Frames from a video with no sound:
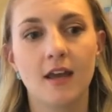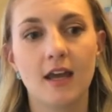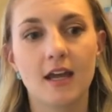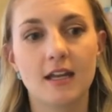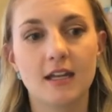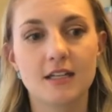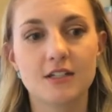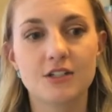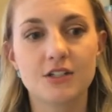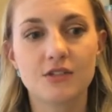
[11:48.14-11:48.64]

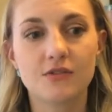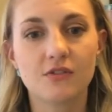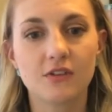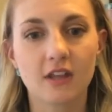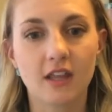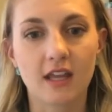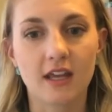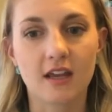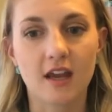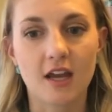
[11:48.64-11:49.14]
And I just
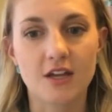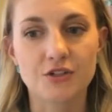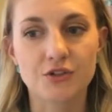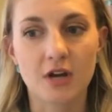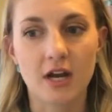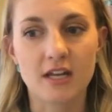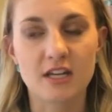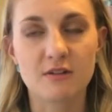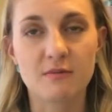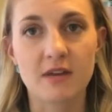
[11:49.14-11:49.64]
feel like I
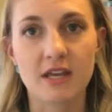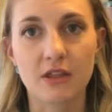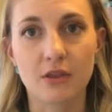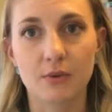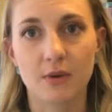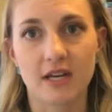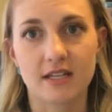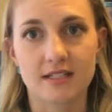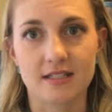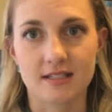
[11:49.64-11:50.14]
tried to make
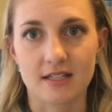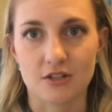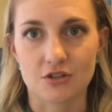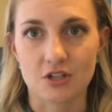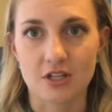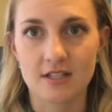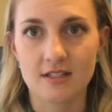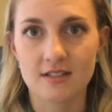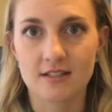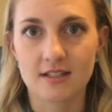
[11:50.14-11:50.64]
the right
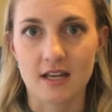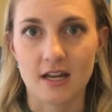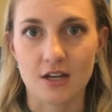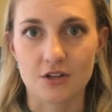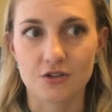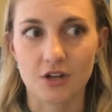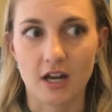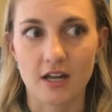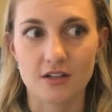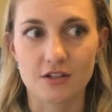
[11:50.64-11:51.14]
decisions and
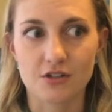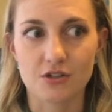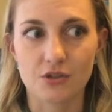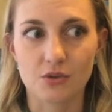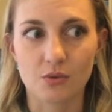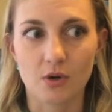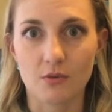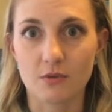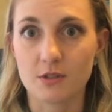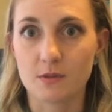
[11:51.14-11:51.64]
I tried to
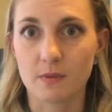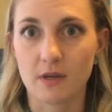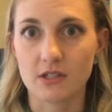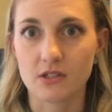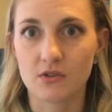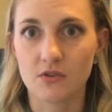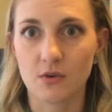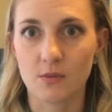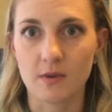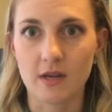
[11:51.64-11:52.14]
do what was
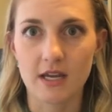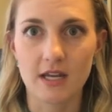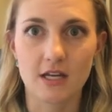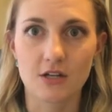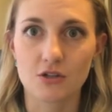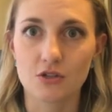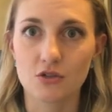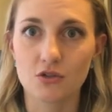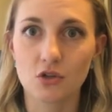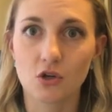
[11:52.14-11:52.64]
best for me, and
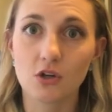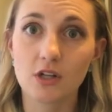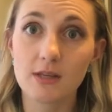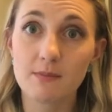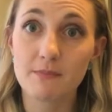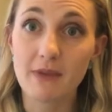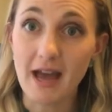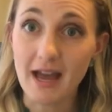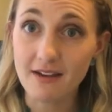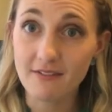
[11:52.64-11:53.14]
it just
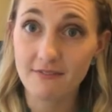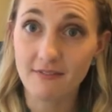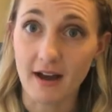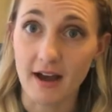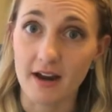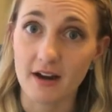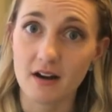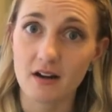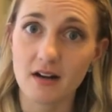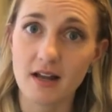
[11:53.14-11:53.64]
totally
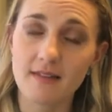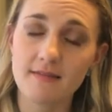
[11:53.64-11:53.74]
backfired.